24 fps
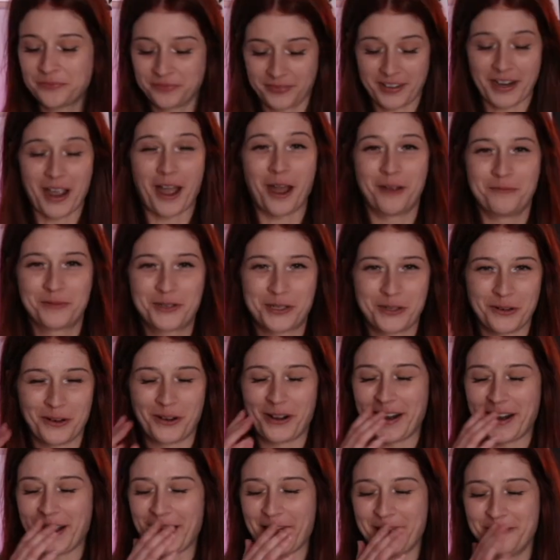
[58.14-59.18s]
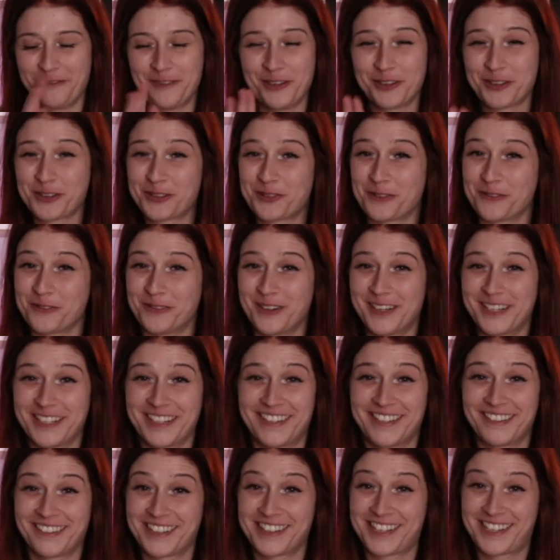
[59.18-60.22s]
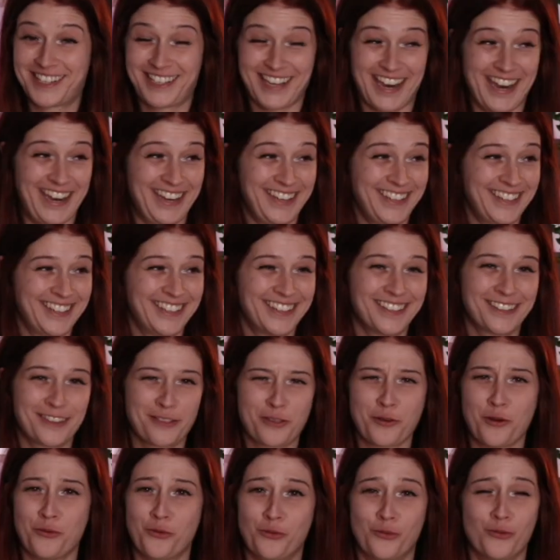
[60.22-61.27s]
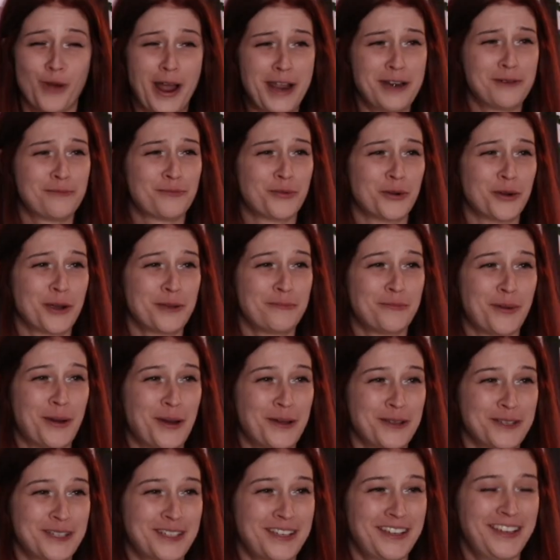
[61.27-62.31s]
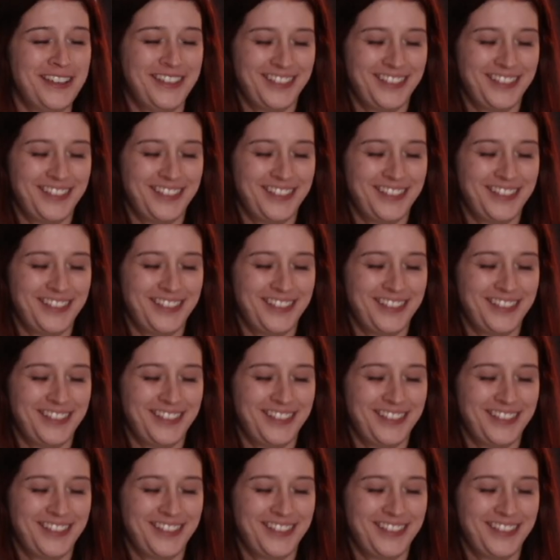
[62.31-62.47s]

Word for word: I'm sorry, I feel so ridiculous saying it. The white boy posse.